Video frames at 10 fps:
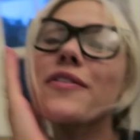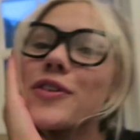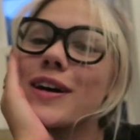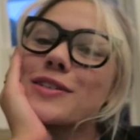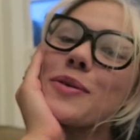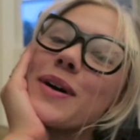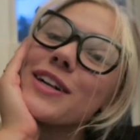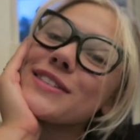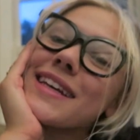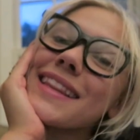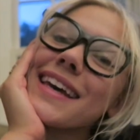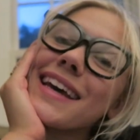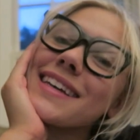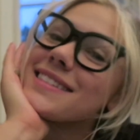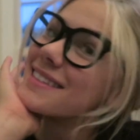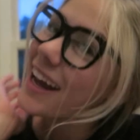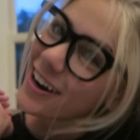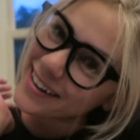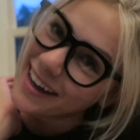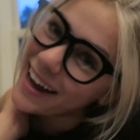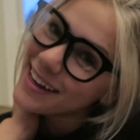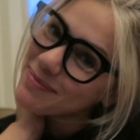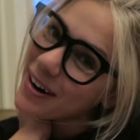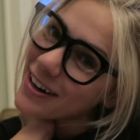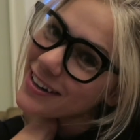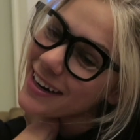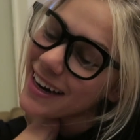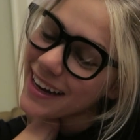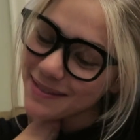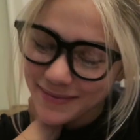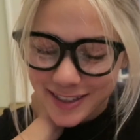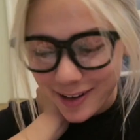if you guys are watching this, Caroline and Margaret, I'm